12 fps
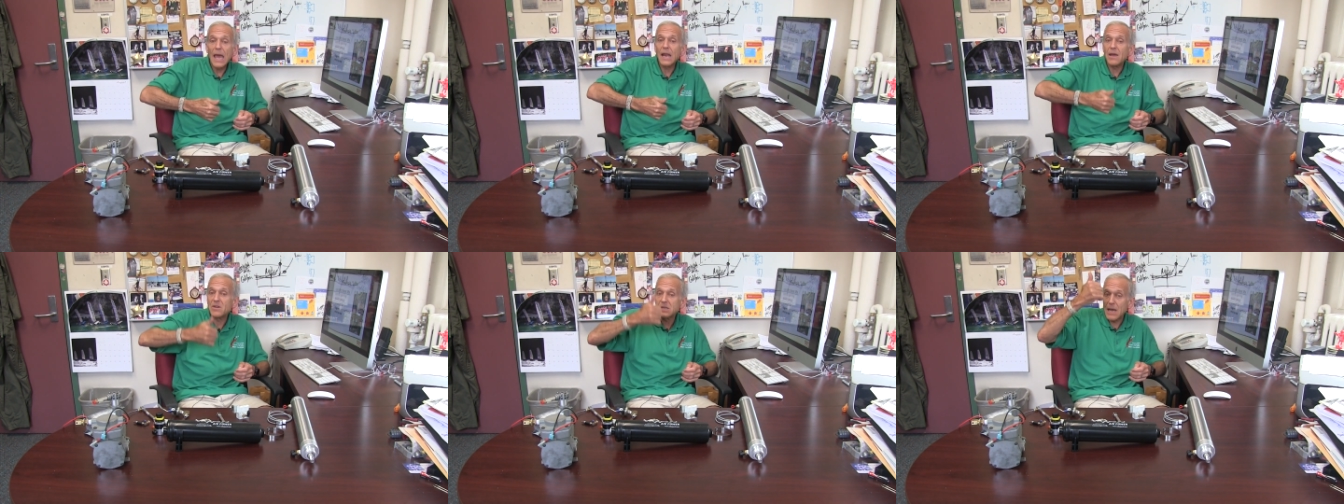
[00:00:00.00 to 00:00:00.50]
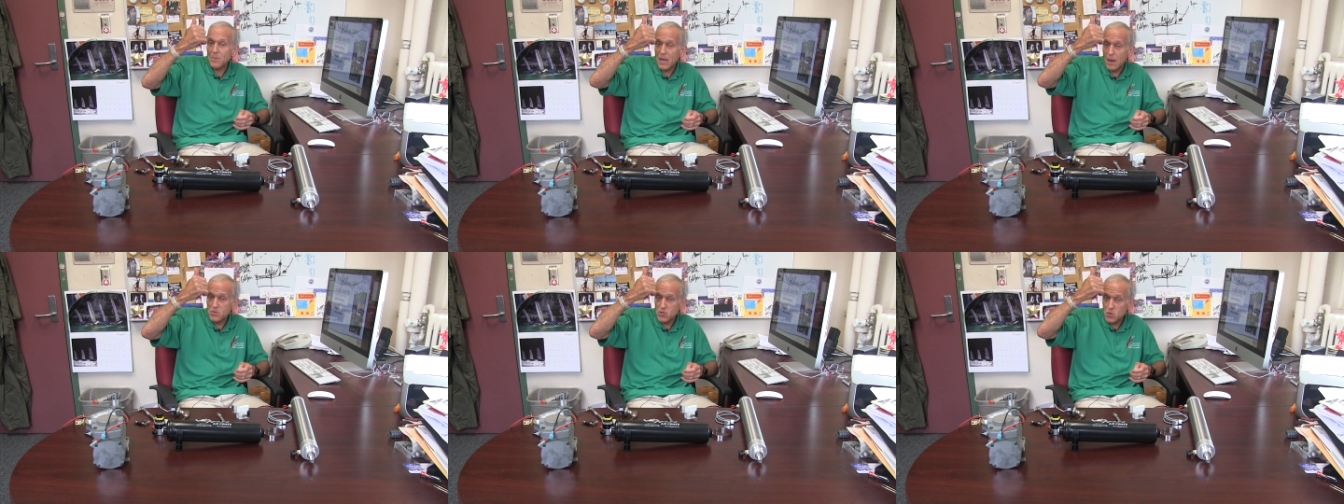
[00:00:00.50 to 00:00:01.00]
and every time
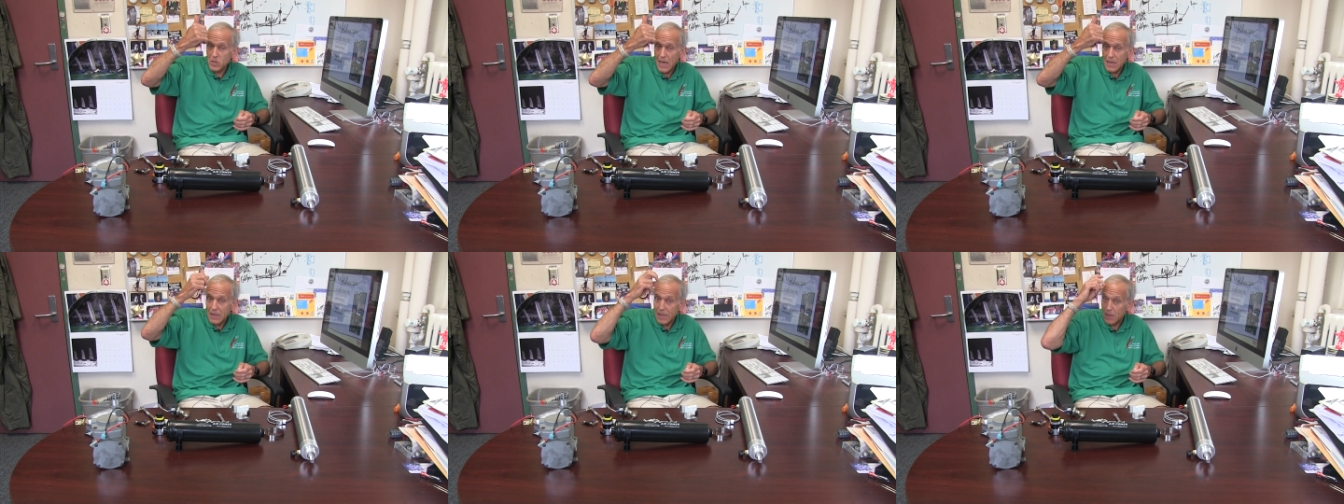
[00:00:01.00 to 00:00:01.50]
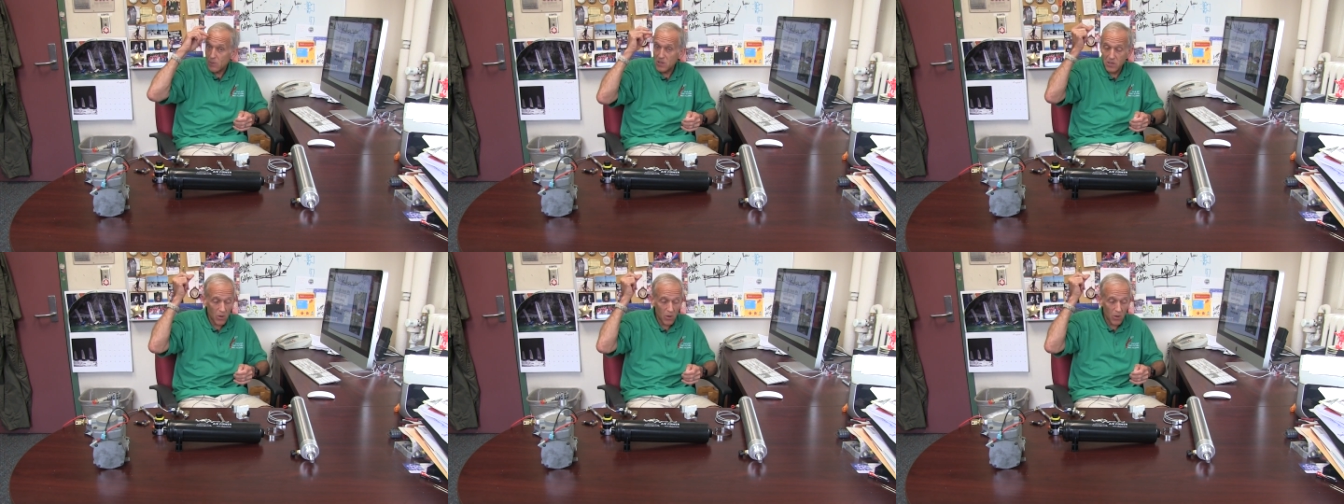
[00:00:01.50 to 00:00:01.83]
it comes through that, they would